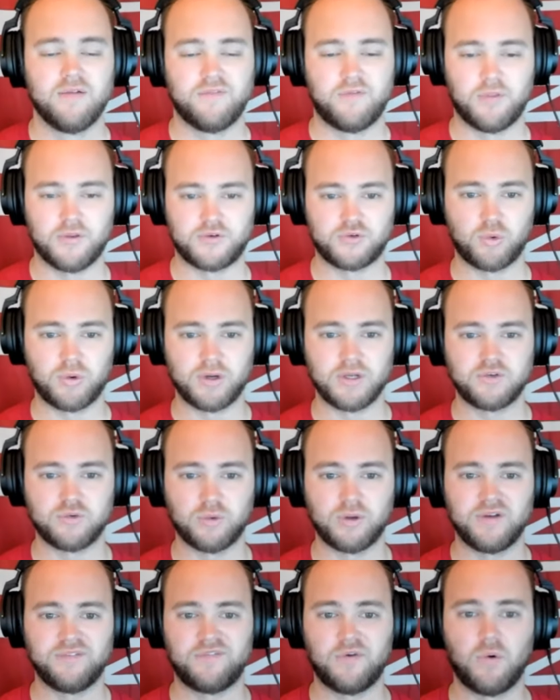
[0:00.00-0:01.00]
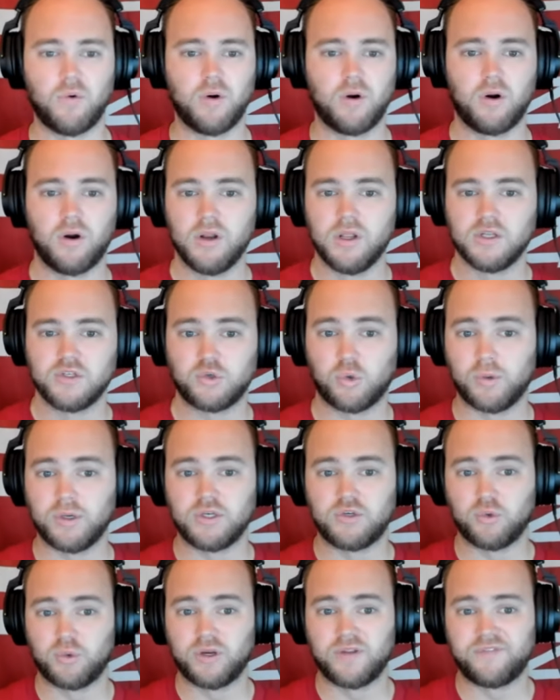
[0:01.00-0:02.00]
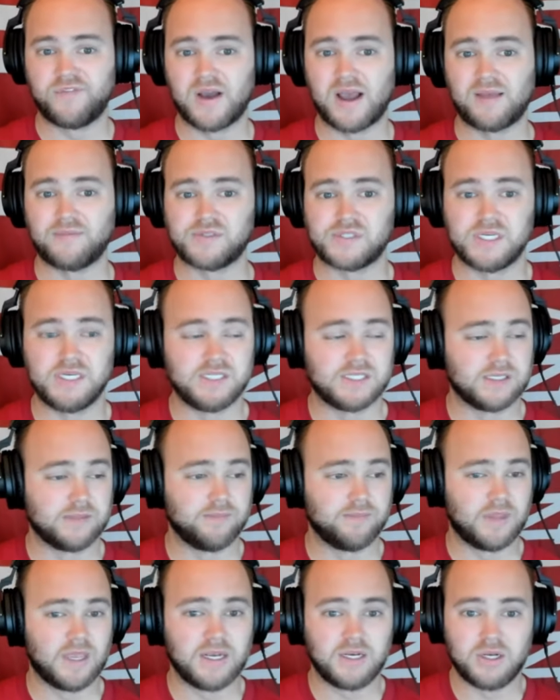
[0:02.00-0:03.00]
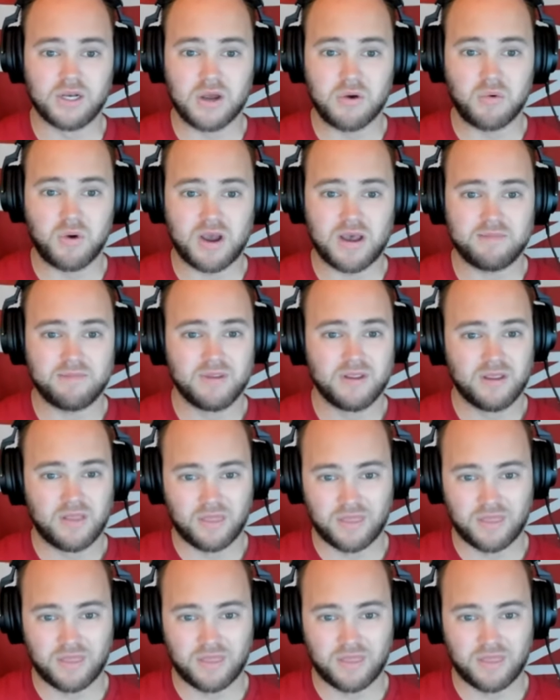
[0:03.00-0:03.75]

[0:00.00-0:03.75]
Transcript: for the 2024-2025 season. And you know what?